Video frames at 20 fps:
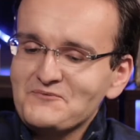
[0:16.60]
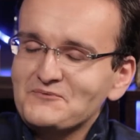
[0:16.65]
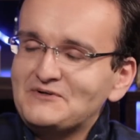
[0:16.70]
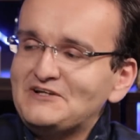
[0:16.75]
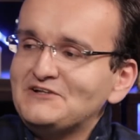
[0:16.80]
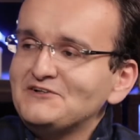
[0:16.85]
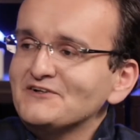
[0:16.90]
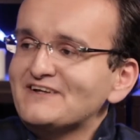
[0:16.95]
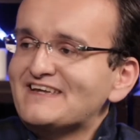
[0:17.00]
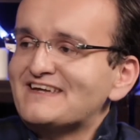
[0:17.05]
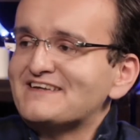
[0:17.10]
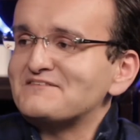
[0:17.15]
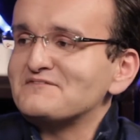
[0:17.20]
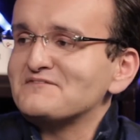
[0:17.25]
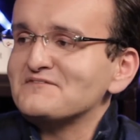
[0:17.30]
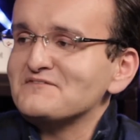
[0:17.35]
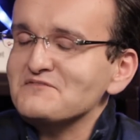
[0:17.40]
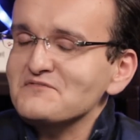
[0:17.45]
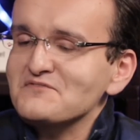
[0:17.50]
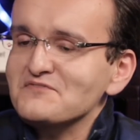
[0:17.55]
When you look at
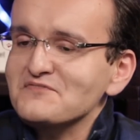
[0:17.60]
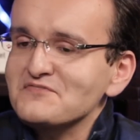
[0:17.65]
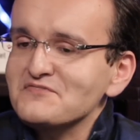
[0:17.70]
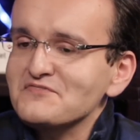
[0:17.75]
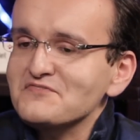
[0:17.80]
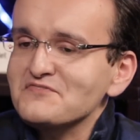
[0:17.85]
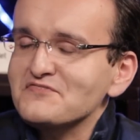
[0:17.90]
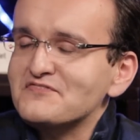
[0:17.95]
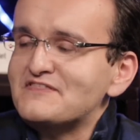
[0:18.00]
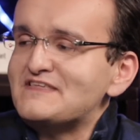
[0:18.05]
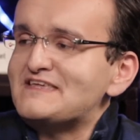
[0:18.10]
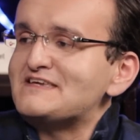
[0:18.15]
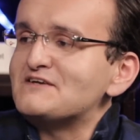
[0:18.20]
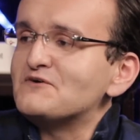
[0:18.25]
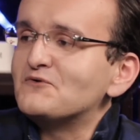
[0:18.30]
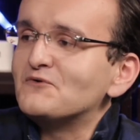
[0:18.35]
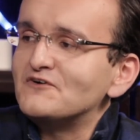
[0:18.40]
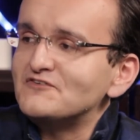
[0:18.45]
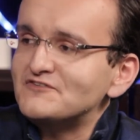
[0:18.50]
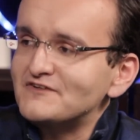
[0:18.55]

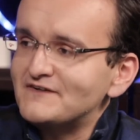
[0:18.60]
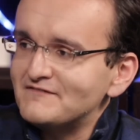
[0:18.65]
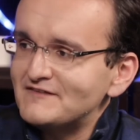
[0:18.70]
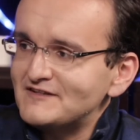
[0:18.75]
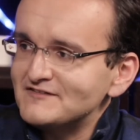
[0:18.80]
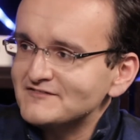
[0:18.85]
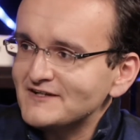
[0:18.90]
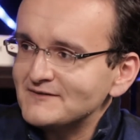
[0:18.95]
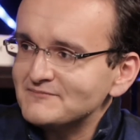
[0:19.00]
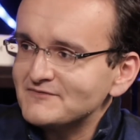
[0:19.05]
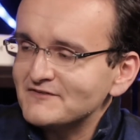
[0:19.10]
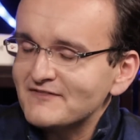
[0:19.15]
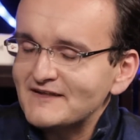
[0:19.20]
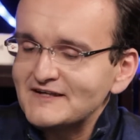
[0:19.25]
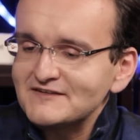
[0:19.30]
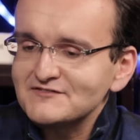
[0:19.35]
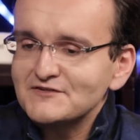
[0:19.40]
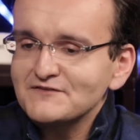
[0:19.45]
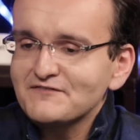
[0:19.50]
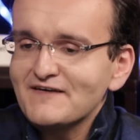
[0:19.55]
the origin of these types of
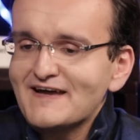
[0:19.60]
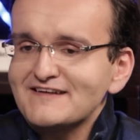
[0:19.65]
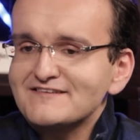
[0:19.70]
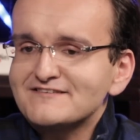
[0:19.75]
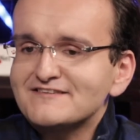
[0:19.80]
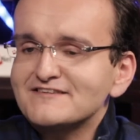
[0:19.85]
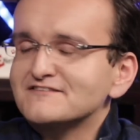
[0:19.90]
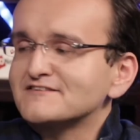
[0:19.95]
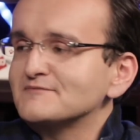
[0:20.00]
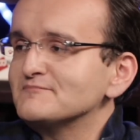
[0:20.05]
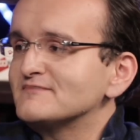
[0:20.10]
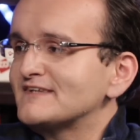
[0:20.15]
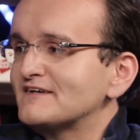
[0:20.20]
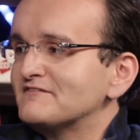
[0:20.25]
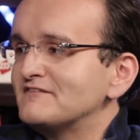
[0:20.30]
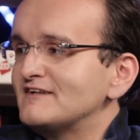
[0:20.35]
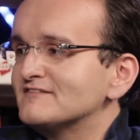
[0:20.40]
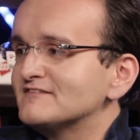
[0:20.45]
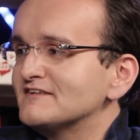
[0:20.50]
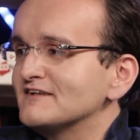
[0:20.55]
things, mm -hmm. you've mm-hmm. had
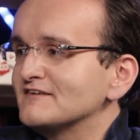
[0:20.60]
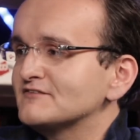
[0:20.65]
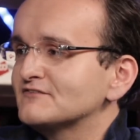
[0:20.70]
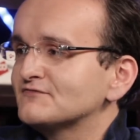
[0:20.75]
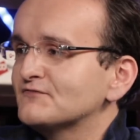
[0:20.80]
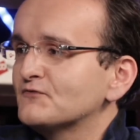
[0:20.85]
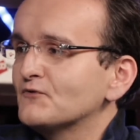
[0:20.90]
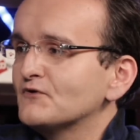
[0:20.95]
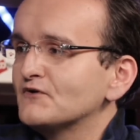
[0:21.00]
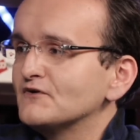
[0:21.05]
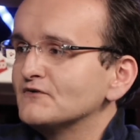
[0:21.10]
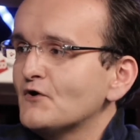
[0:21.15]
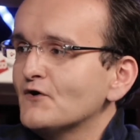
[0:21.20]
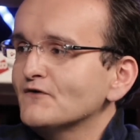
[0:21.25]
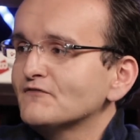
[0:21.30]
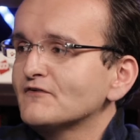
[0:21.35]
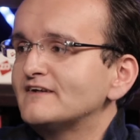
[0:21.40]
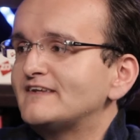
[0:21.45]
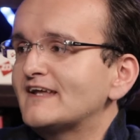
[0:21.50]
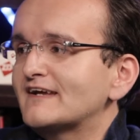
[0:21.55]
System76 for
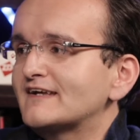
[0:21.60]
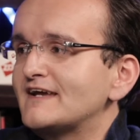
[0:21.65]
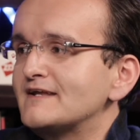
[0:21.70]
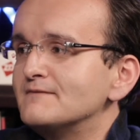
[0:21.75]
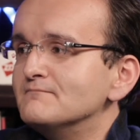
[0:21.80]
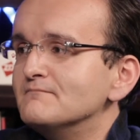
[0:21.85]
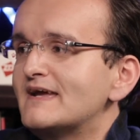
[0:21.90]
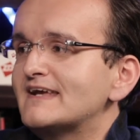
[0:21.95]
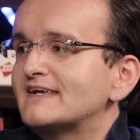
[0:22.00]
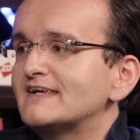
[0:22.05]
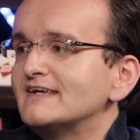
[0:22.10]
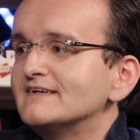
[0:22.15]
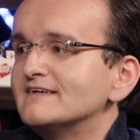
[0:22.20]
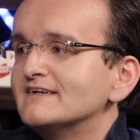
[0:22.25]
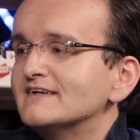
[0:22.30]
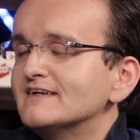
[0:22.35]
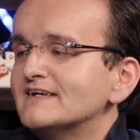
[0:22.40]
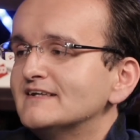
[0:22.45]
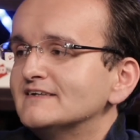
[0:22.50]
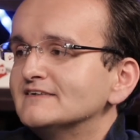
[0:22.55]
over a decade
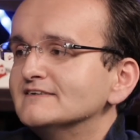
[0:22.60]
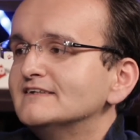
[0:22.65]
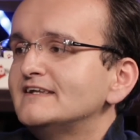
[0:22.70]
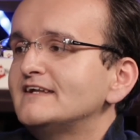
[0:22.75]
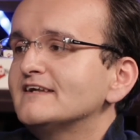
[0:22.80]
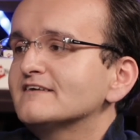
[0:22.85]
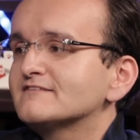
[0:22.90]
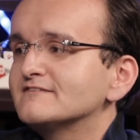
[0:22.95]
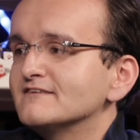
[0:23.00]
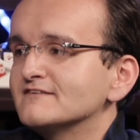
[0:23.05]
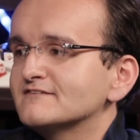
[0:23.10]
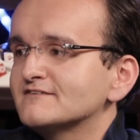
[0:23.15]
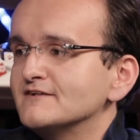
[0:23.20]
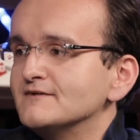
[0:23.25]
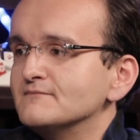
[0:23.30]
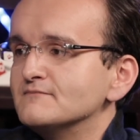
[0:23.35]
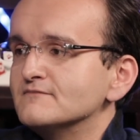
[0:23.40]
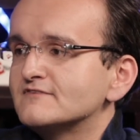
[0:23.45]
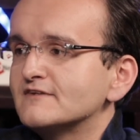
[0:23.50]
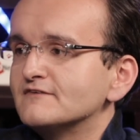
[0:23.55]
making Linux
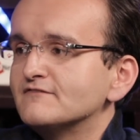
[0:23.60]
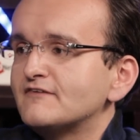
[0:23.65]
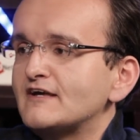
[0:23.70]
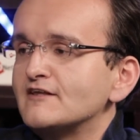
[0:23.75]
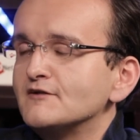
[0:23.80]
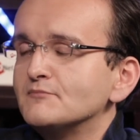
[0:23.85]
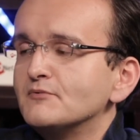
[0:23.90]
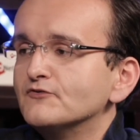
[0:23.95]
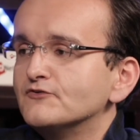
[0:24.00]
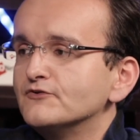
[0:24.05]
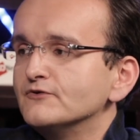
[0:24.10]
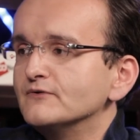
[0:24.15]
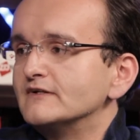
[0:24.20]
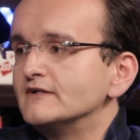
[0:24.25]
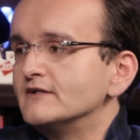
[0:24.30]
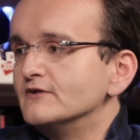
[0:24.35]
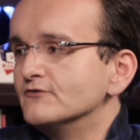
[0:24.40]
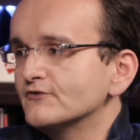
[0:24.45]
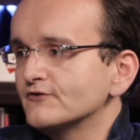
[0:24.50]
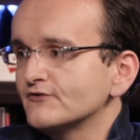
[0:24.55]
systems available to
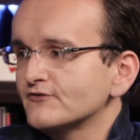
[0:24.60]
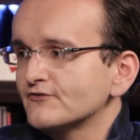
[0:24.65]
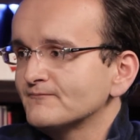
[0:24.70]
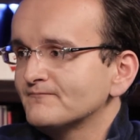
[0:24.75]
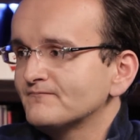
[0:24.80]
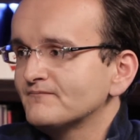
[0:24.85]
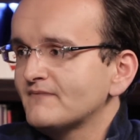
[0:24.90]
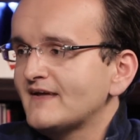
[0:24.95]
end users.